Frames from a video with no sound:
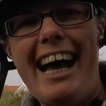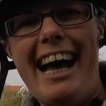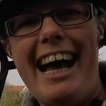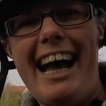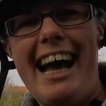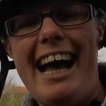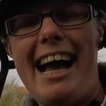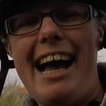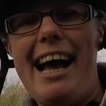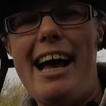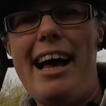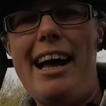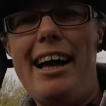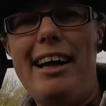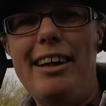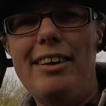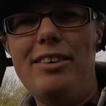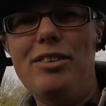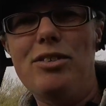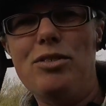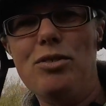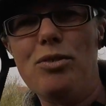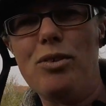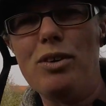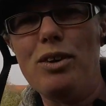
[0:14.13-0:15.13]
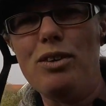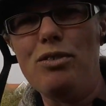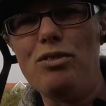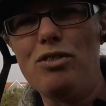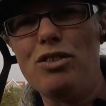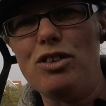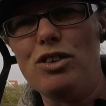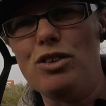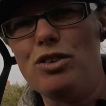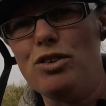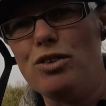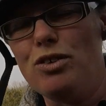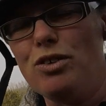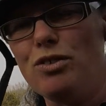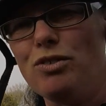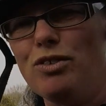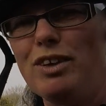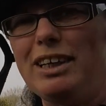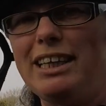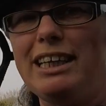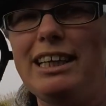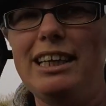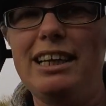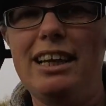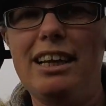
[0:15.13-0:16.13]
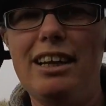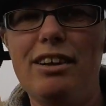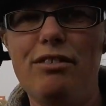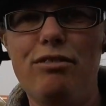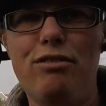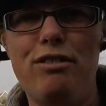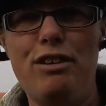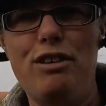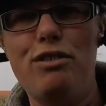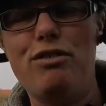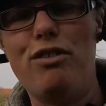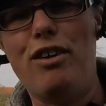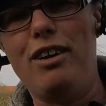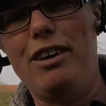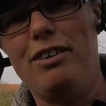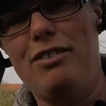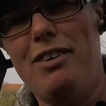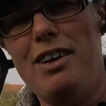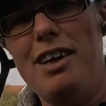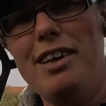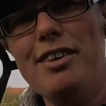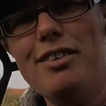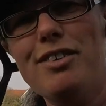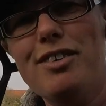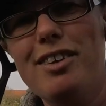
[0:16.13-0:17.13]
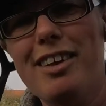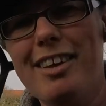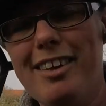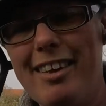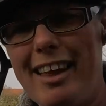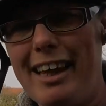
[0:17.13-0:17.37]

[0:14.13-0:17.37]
And one of you really lovely followers,